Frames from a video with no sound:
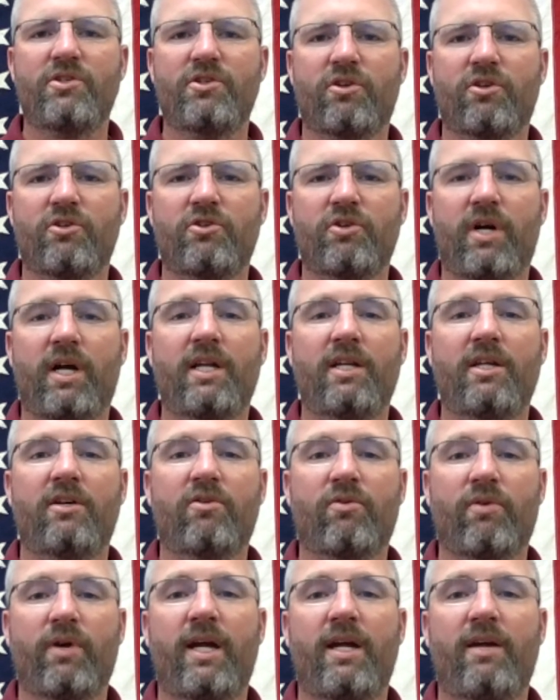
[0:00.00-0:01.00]
you're trying to
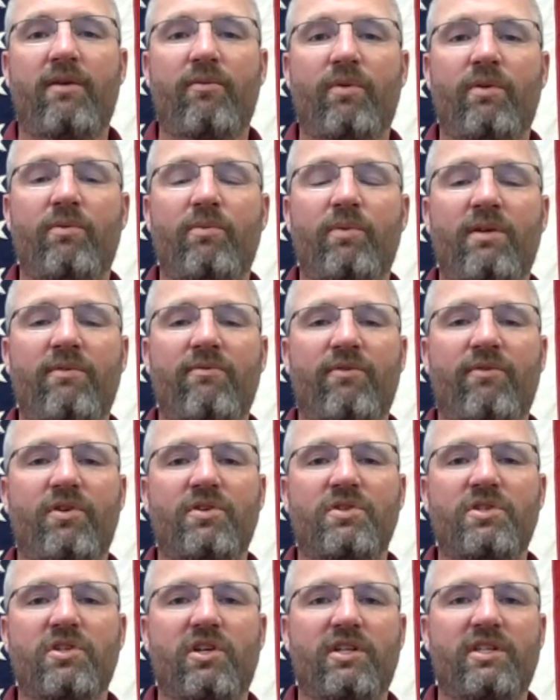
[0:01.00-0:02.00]
create, when we
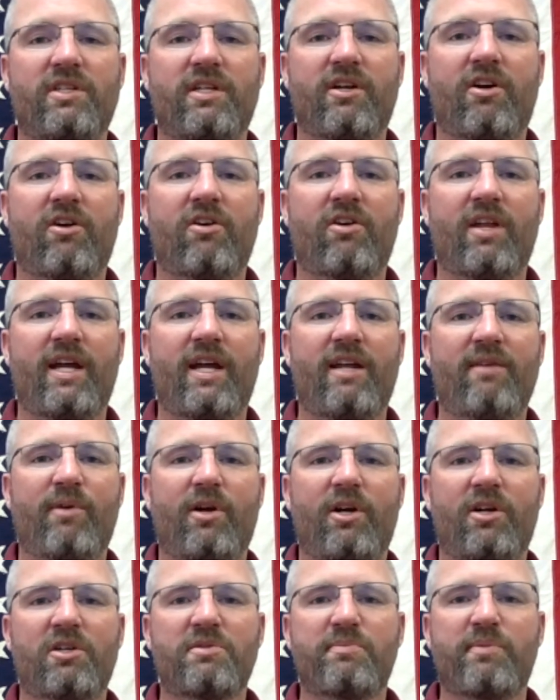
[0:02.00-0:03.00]
first looked at our
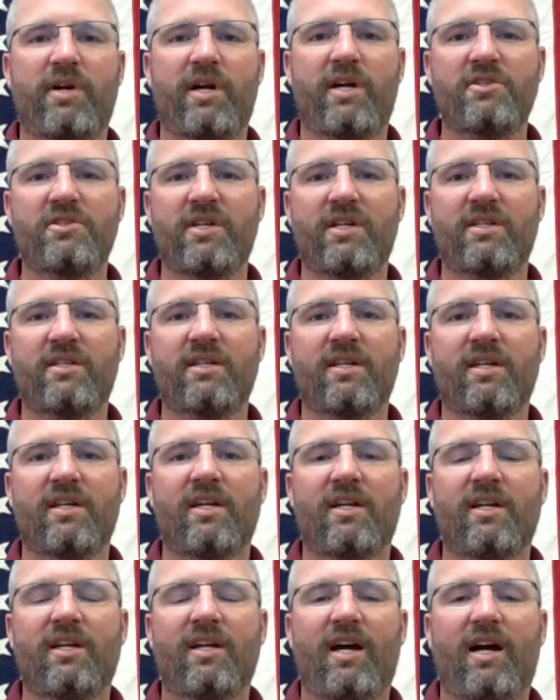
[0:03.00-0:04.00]
landmarks project,
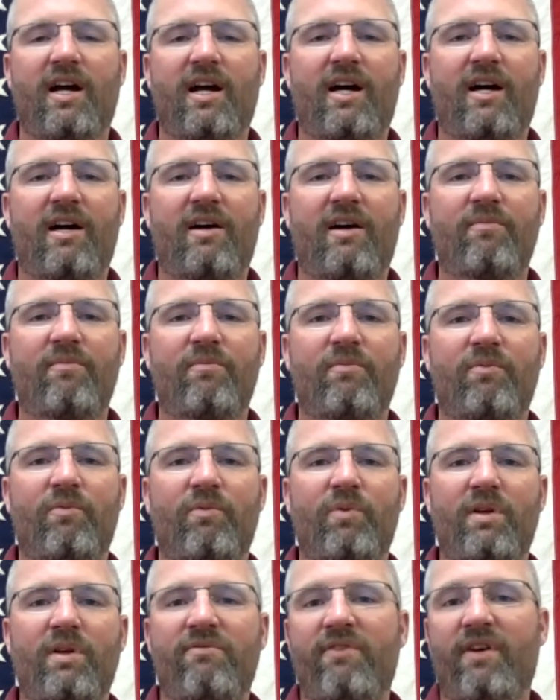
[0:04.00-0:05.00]

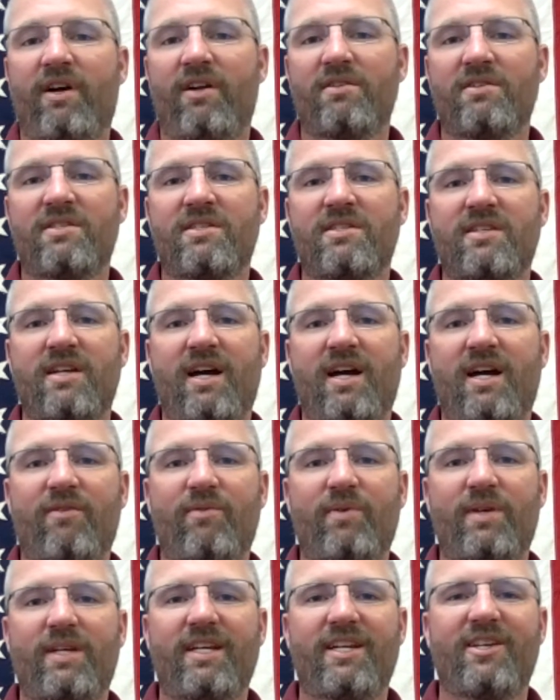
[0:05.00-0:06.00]
we felt stuck.
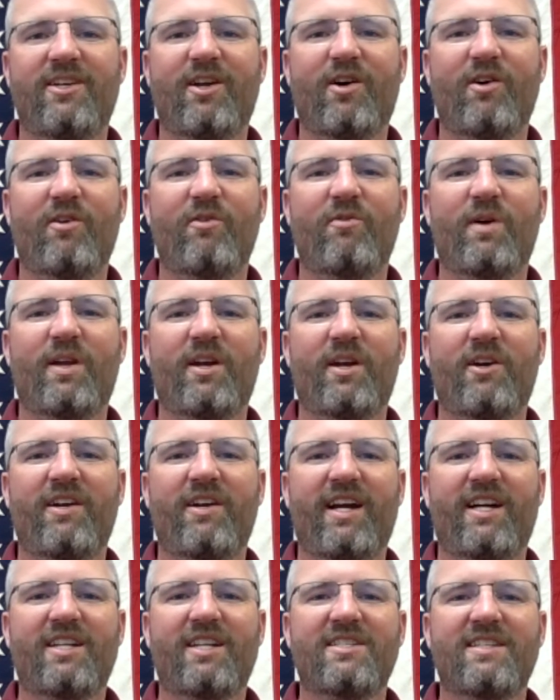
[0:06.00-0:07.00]
We didn't know what our
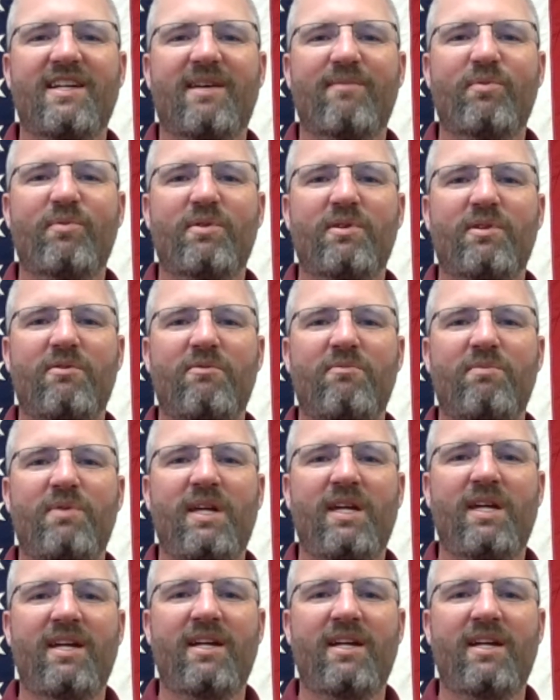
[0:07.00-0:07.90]
next step would be.